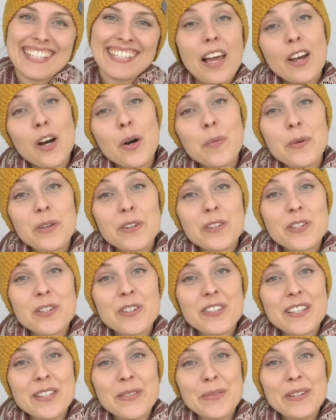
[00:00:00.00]
I hope you
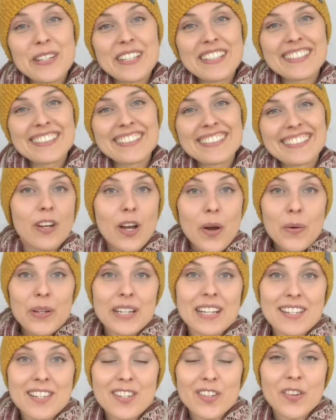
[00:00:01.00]
enjoyed this one. Go on
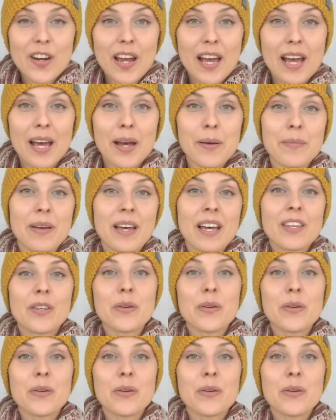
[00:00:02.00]
Instagram,